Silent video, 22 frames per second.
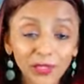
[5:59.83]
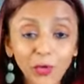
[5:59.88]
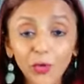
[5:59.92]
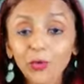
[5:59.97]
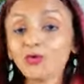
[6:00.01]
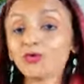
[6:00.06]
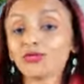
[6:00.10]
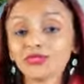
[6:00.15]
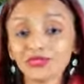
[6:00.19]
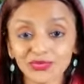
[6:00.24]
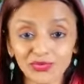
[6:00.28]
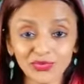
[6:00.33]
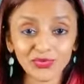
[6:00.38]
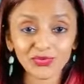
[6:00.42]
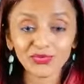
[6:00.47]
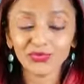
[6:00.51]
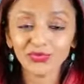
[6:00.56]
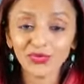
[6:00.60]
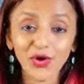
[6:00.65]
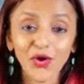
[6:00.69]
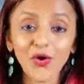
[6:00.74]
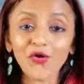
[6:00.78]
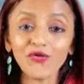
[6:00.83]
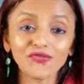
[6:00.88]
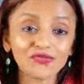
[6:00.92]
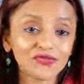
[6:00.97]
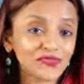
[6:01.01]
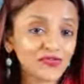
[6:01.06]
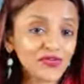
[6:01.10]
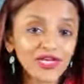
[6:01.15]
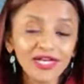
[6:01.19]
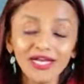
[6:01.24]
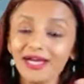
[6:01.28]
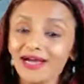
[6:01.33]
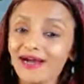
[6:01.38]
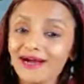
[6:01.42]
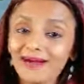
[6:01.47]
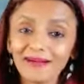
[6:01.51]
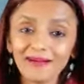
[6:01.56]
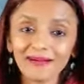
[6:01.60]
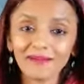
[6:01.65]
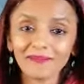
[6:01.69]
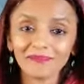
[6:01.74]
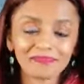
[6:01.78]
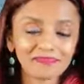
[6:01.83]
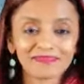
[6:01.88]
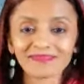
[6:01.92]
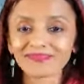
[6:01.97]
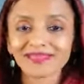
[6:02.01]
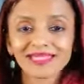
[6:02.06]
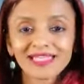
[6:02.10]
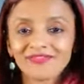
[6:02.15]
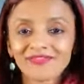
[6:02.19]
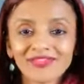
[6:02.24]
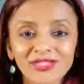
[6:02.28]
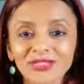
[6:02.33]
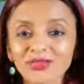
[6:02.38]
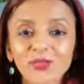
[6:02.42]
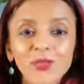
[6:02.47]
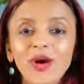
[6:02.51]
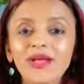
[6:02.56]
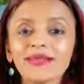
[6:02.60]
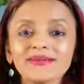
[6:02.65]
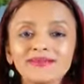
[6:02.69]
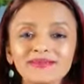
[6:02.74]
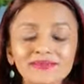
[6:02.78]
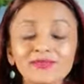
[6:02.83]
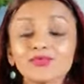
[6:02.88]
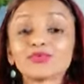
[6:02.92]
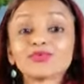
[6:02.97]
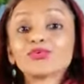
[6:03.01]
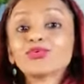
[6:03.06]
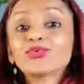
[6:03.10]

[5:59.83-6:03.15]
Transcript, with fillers: golden rule of, um, if there's one